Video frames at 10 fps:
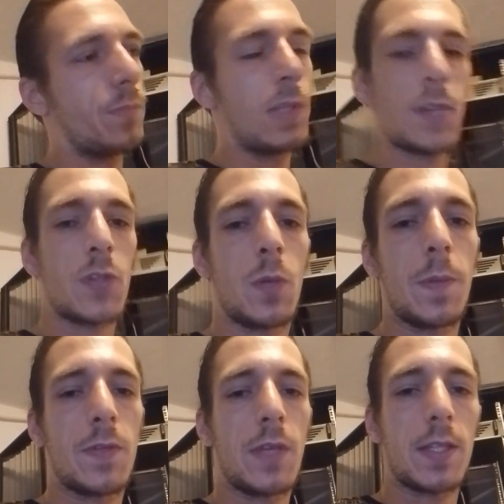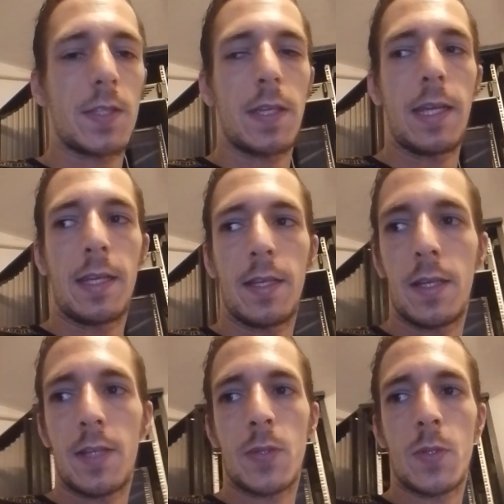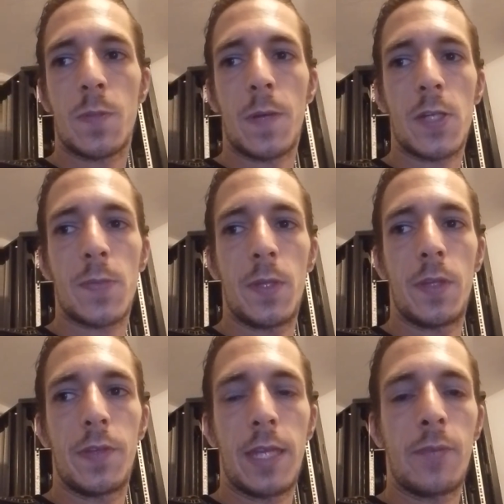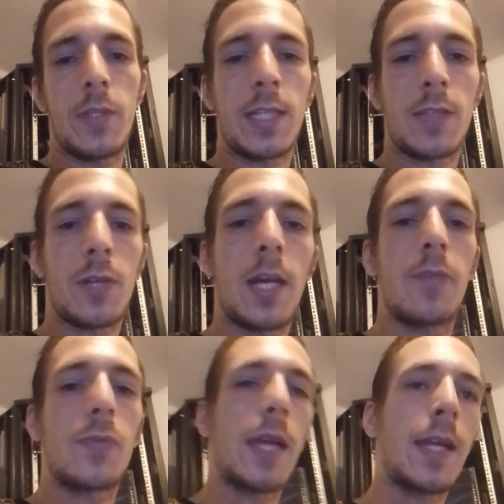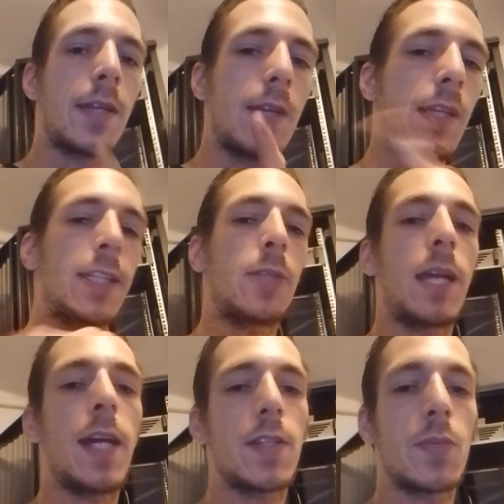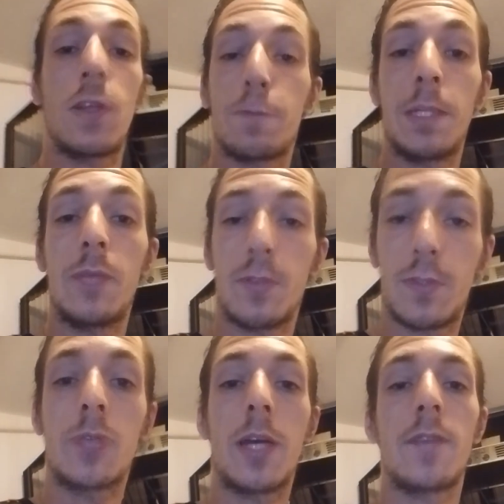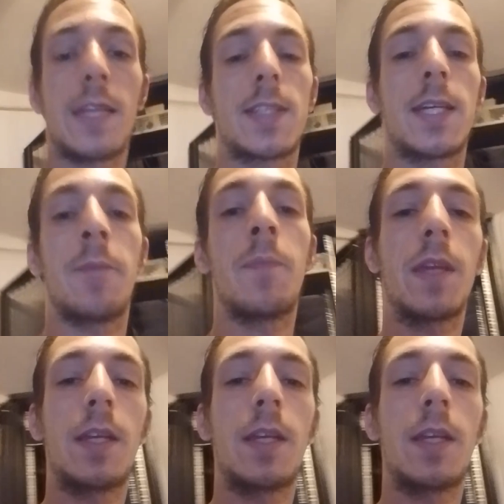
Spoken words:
let's hope it's fixed as soon as possible. Then we can drive, and I take you guys with me with the drive next time.